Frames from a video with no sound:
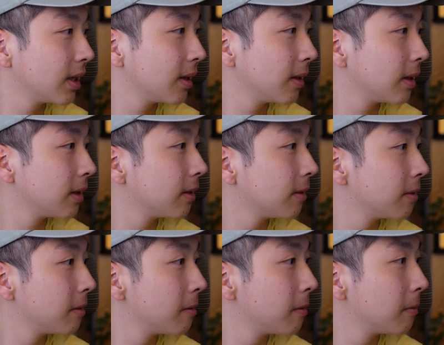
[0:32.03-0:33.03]

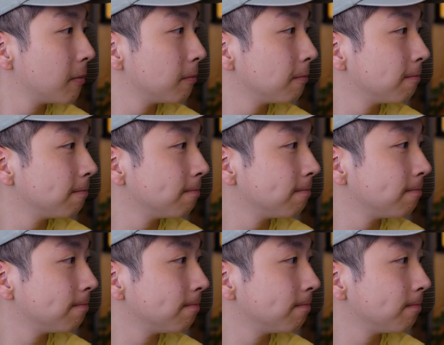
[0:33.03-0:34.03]

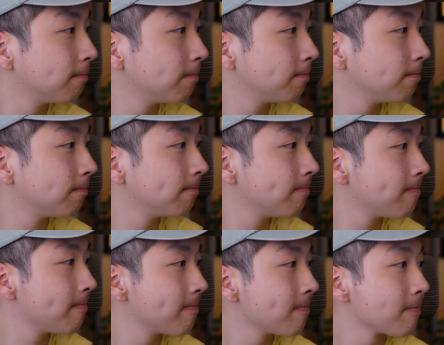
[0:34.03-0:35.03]

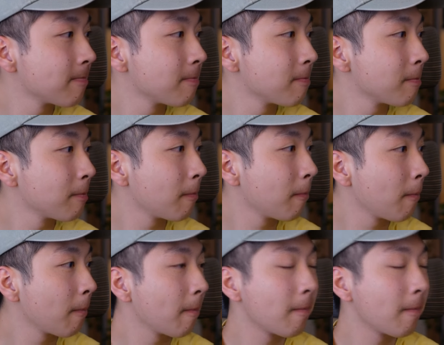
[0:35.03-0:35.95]
(silence)